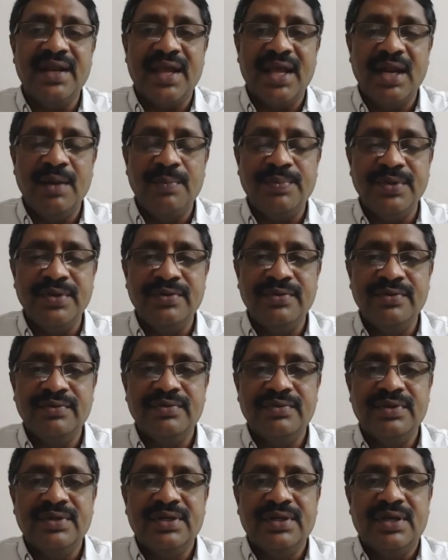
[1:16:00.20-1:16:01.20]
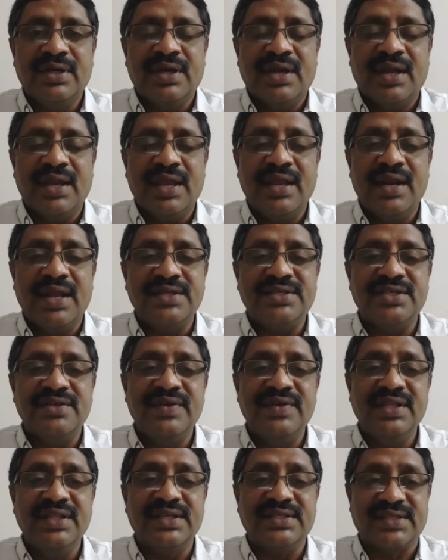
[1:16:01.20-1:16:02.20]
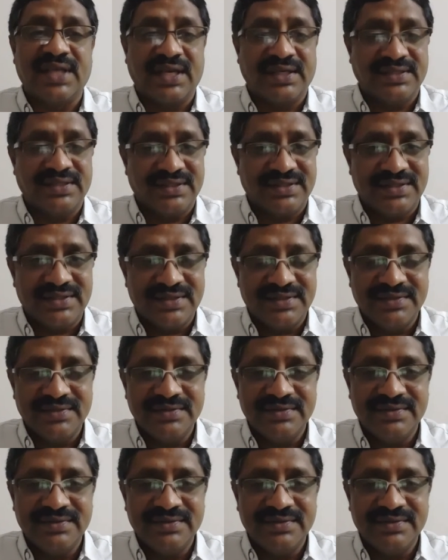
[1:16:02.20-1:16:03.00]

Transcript: help you in achieving the success.